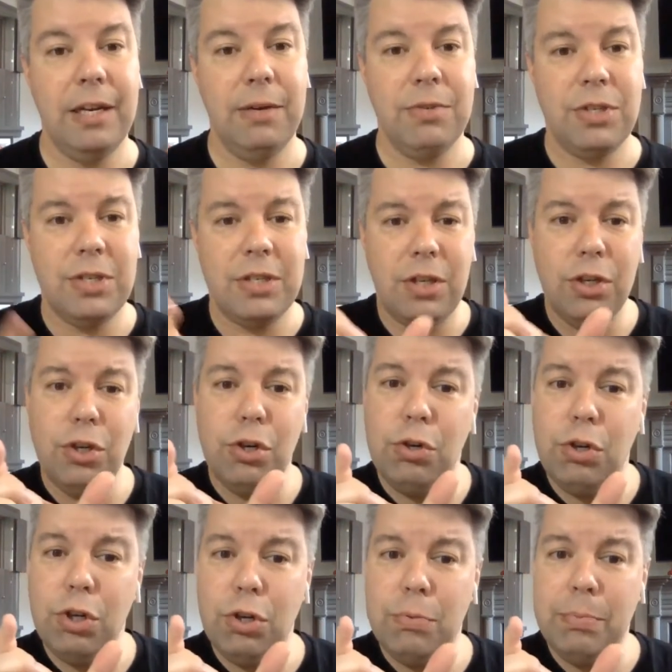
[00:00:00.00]
He was just a
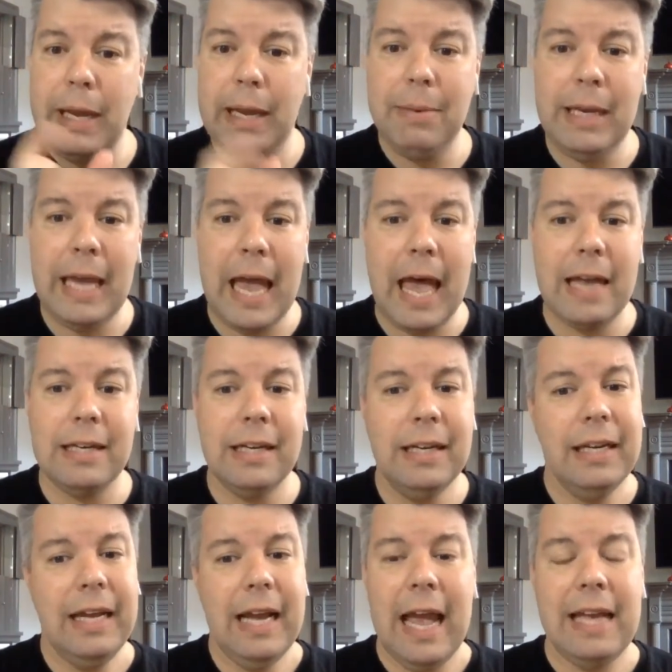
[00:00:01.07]
little, little baby cat.
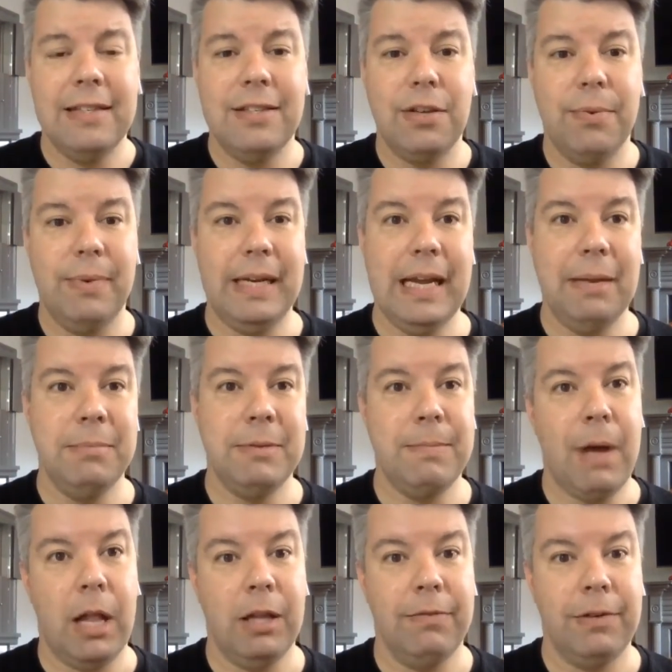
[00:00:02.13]
And so we named him
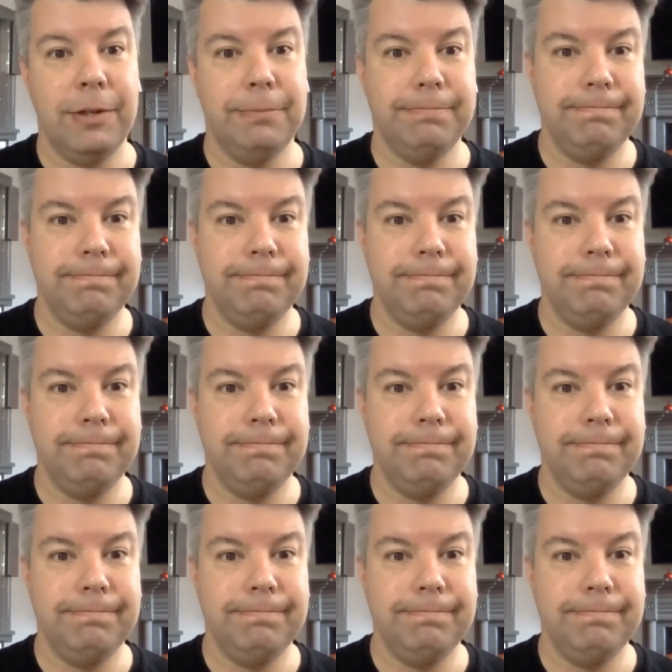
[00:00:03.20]
Oliver.